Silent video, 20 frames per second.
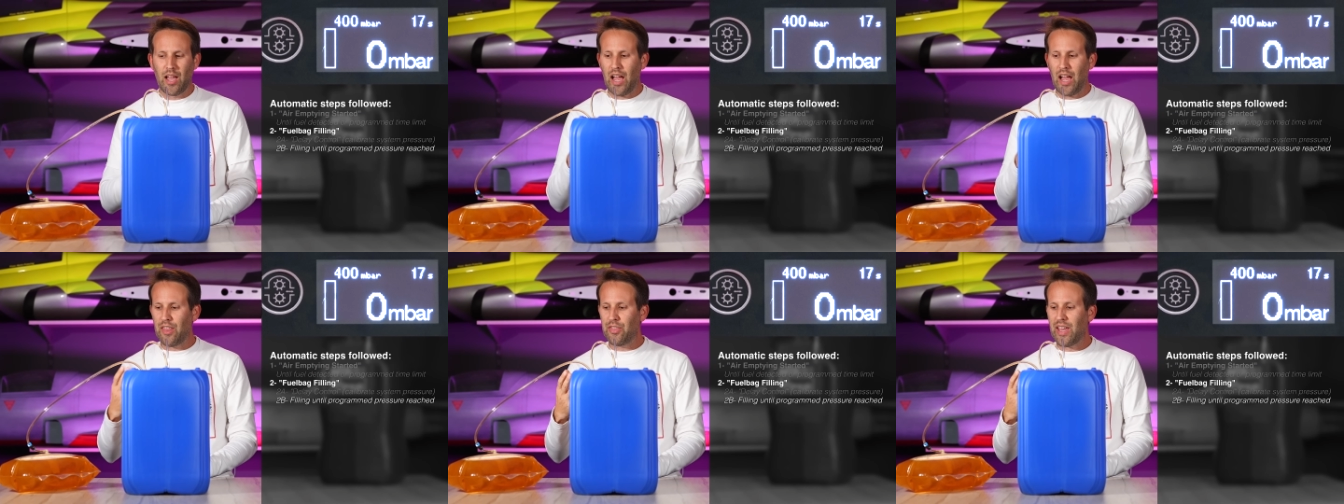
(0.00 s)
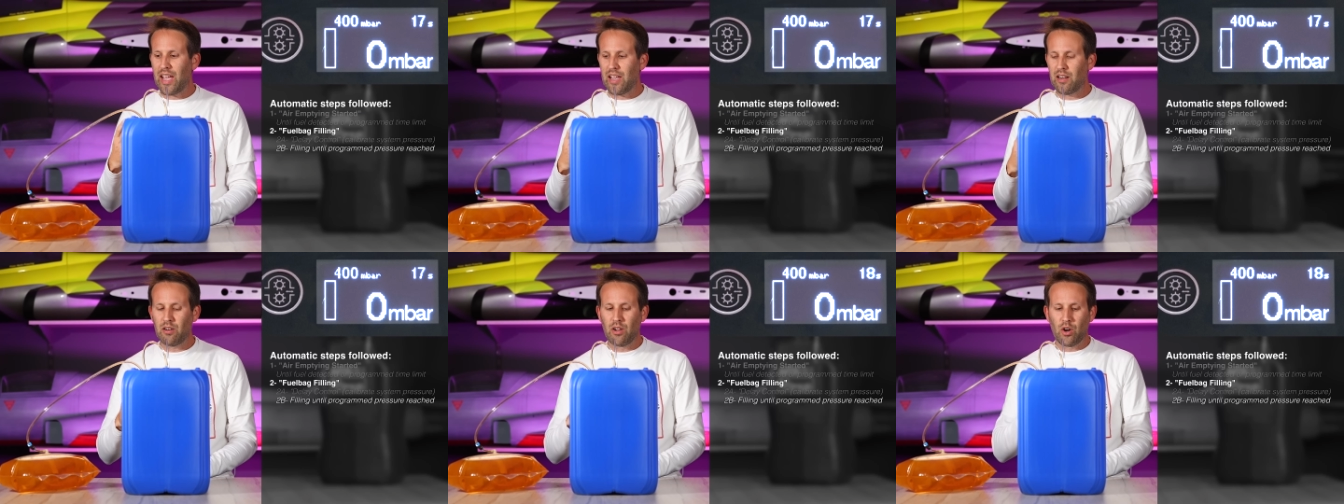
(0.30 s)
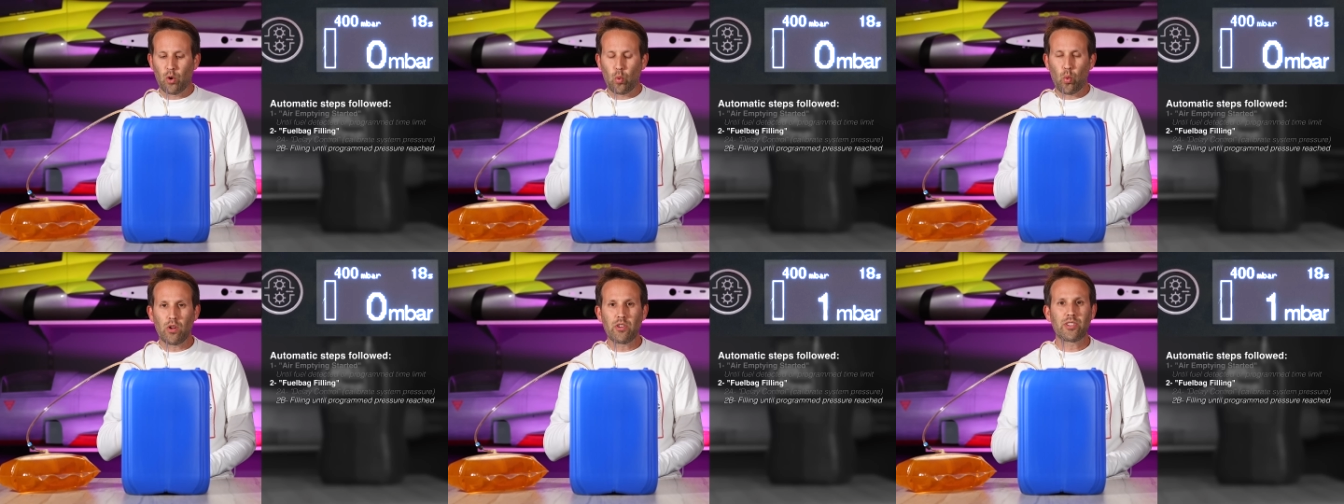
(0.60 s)
And then
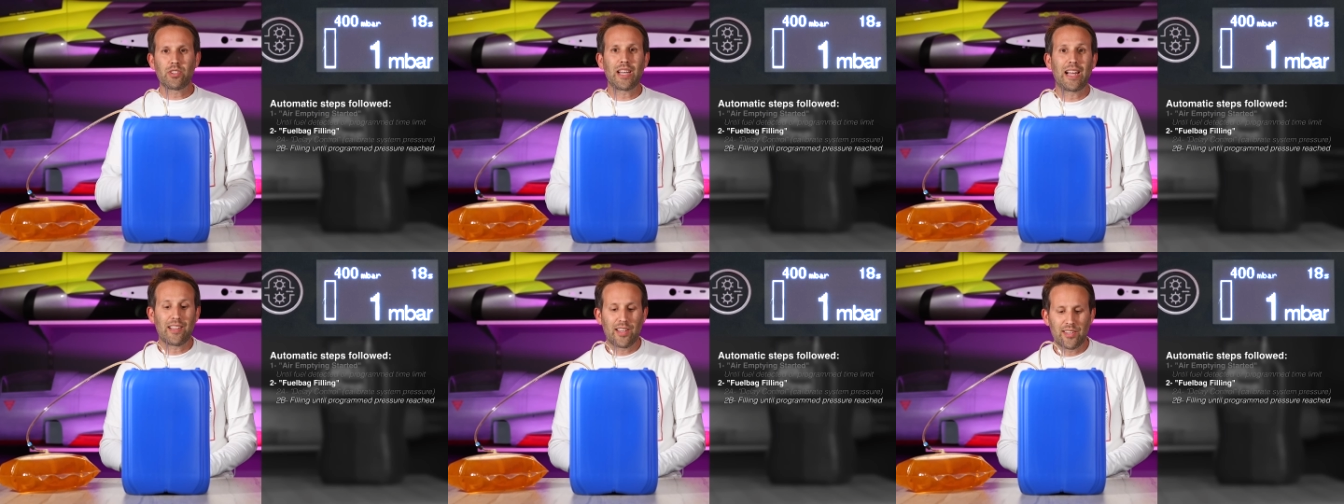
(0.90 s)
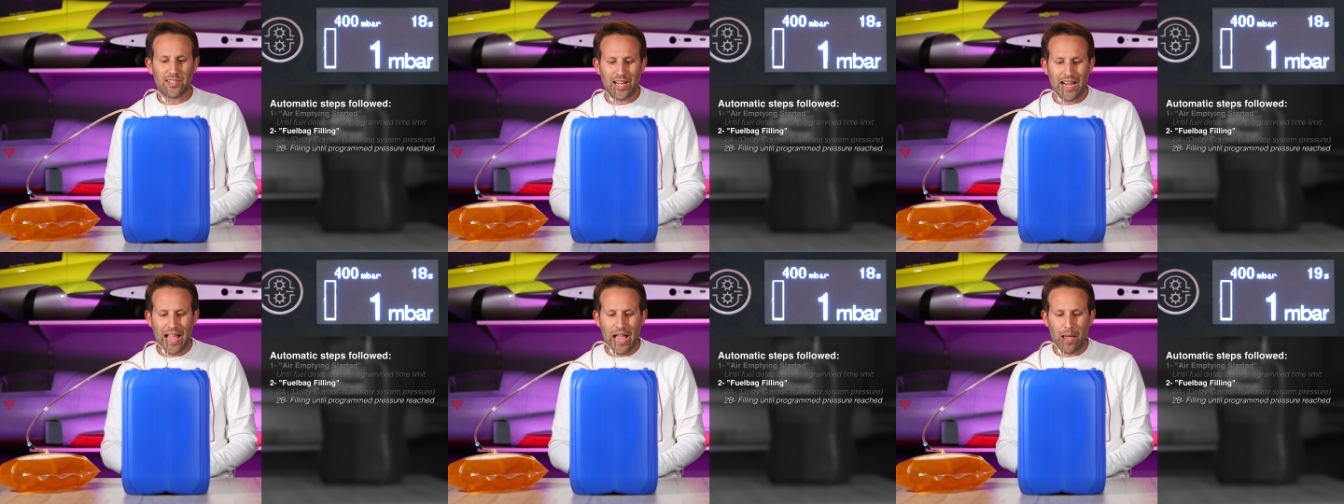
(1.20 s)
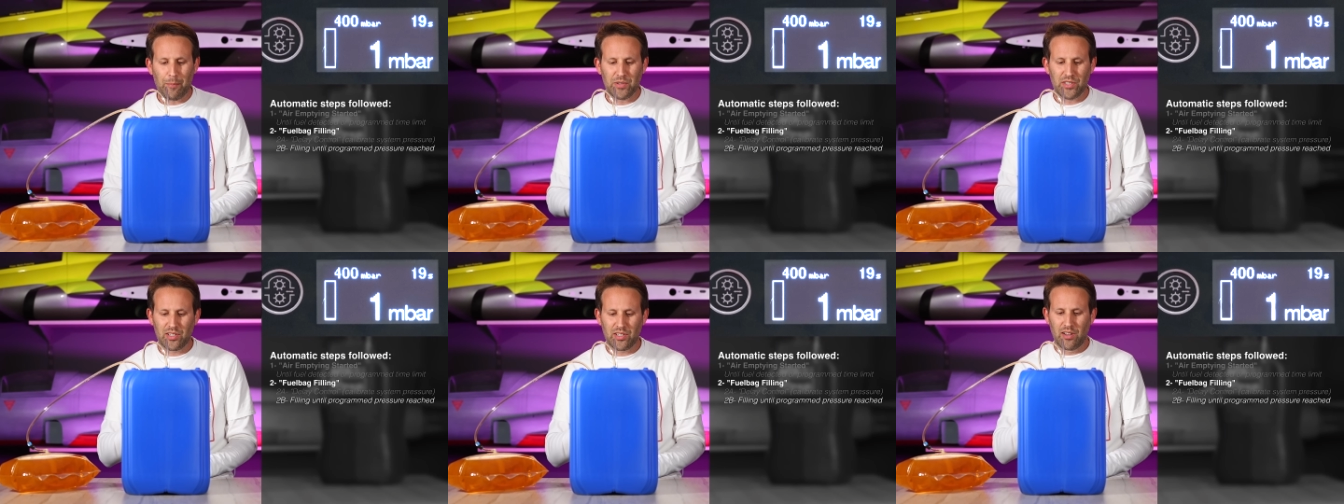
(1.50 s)
once that has
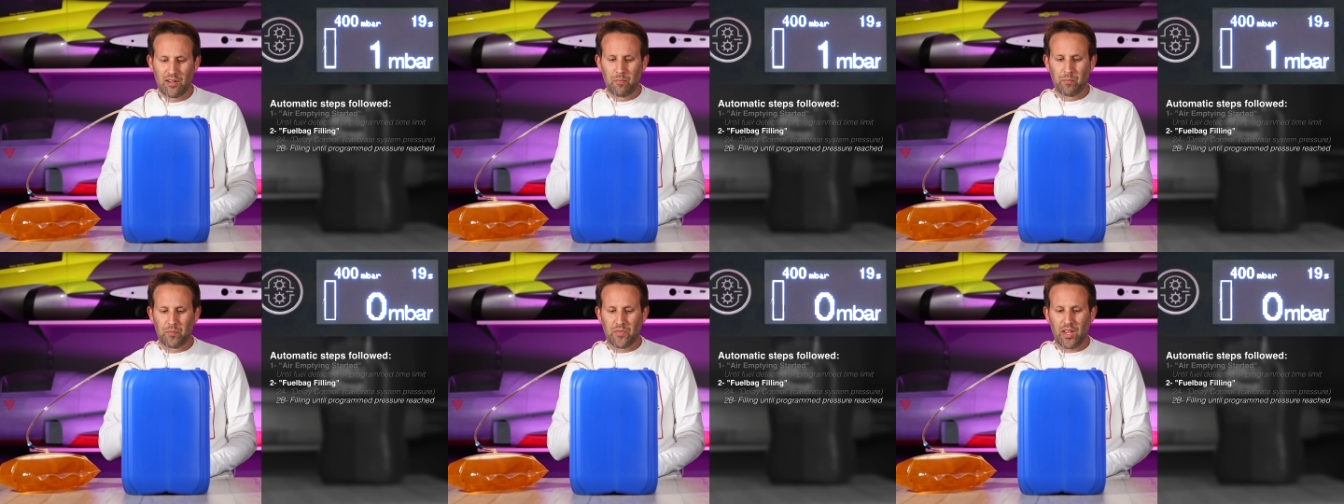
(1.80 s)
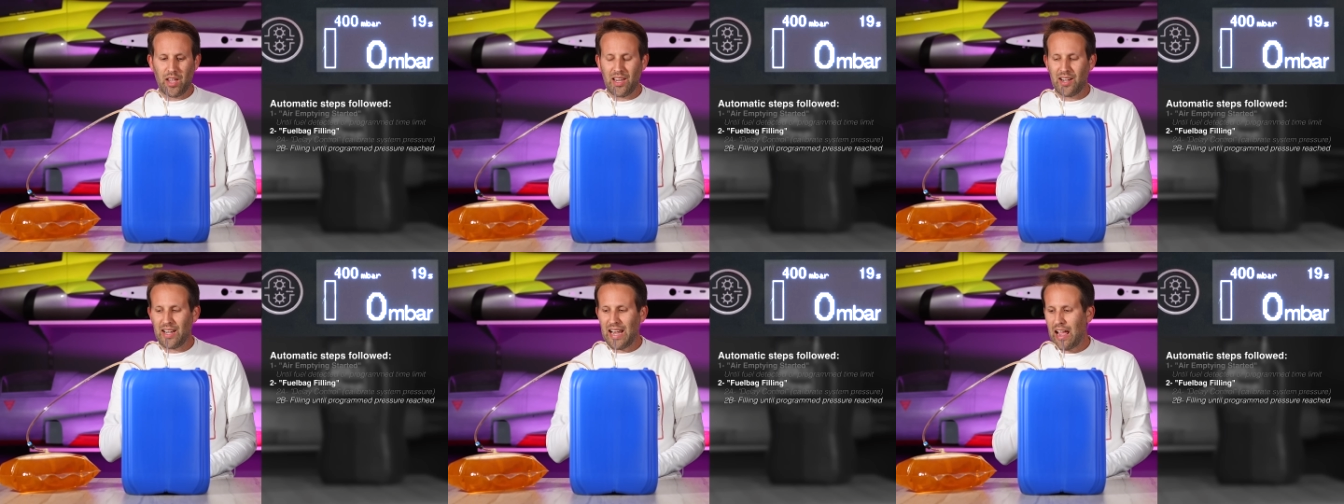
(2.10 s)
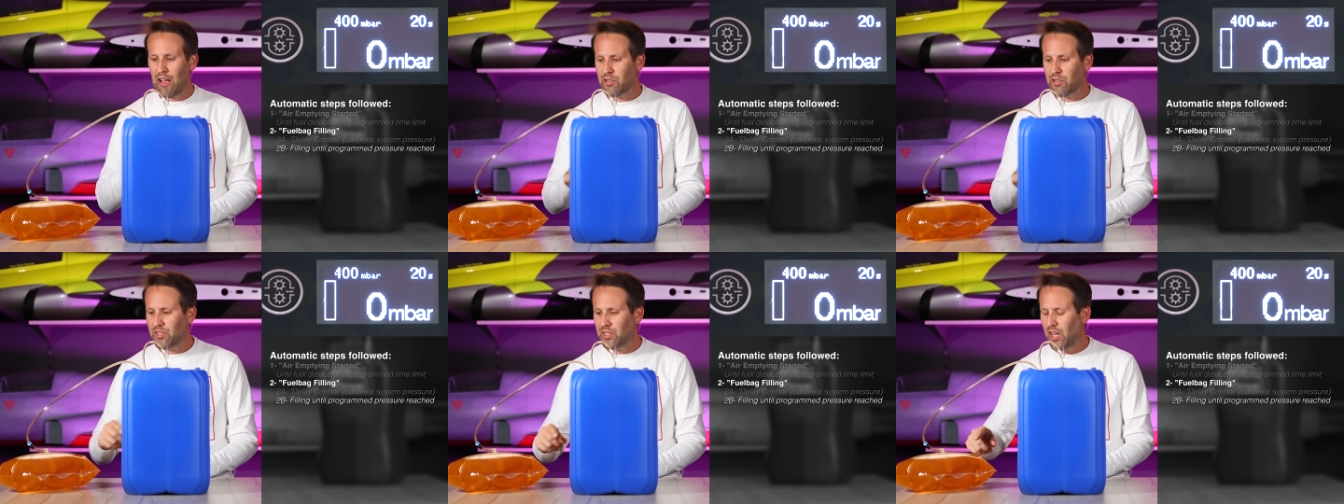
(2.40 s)
elapsed, it
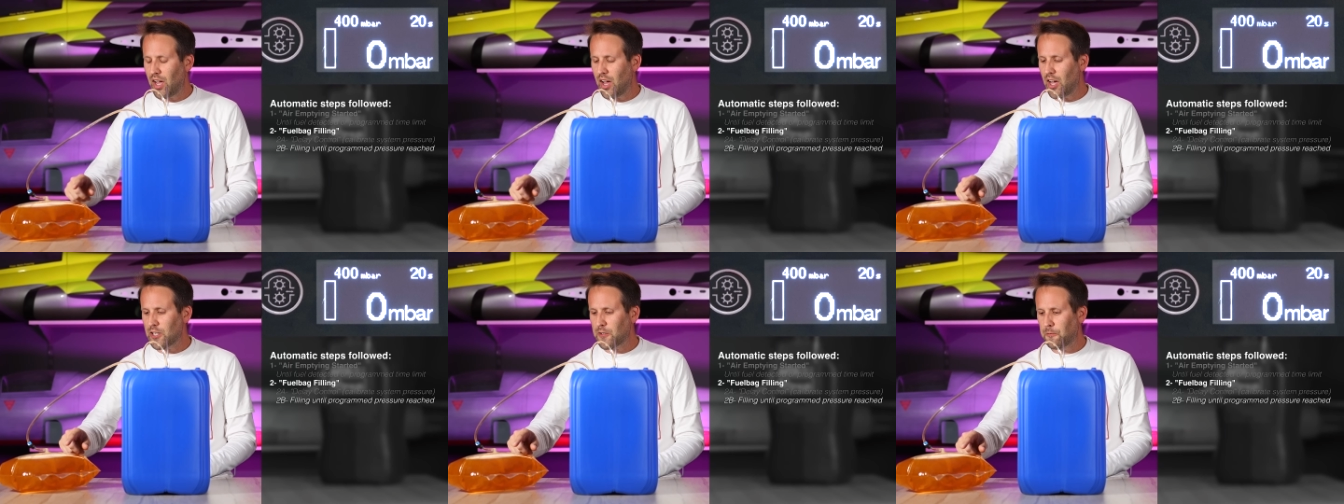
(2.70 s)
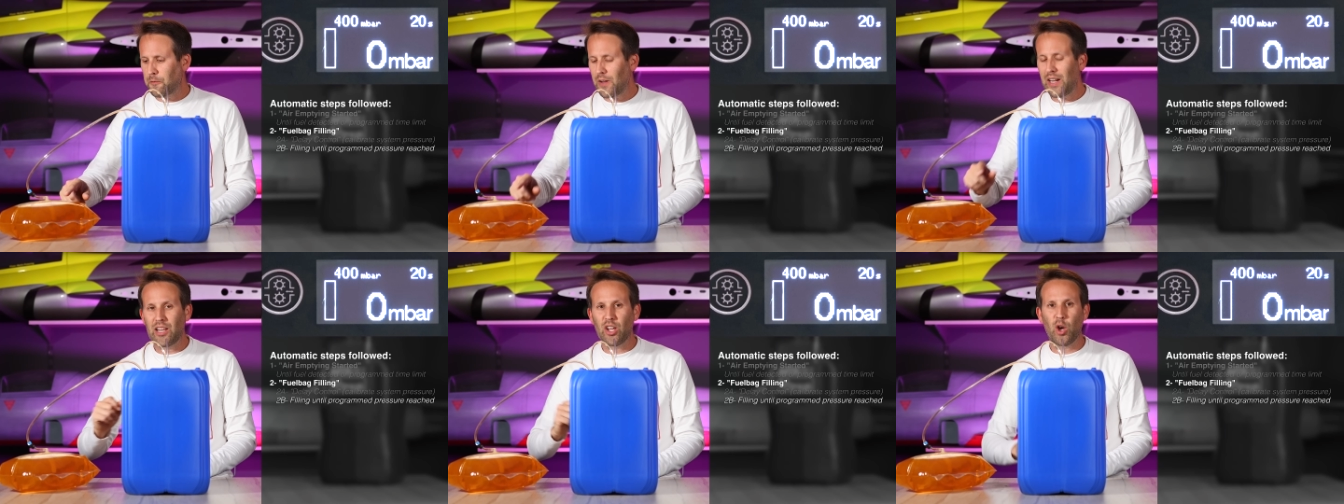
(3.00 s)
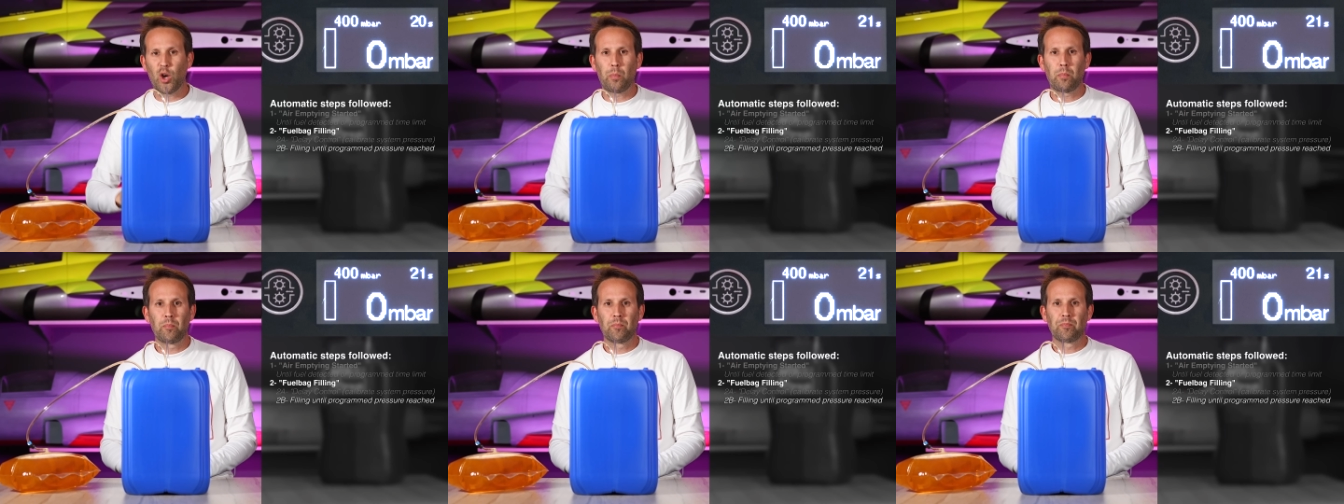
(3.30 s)
now starts filling
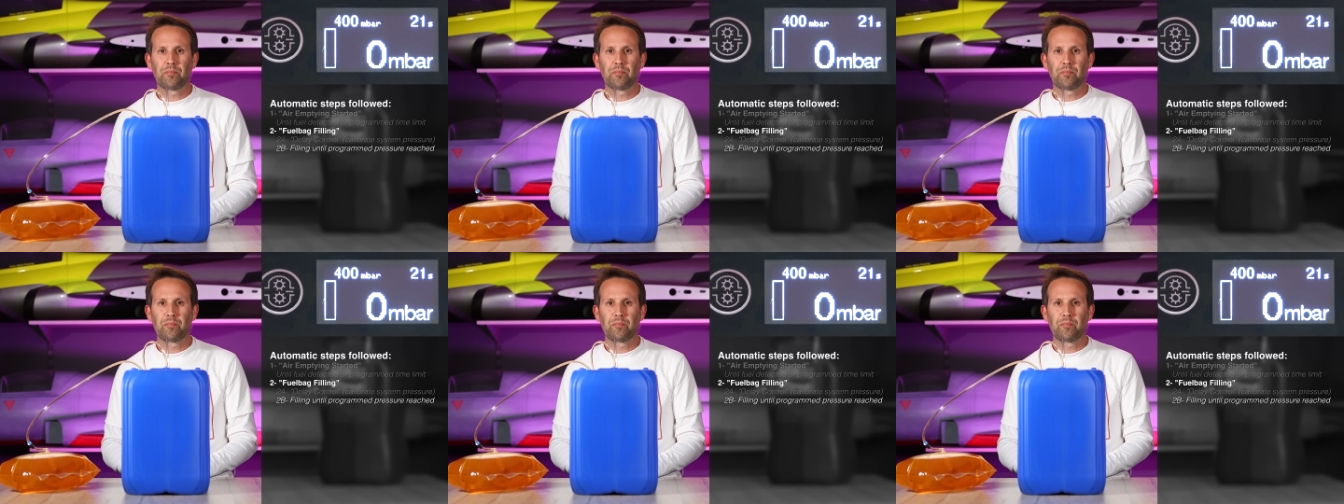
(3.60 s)
up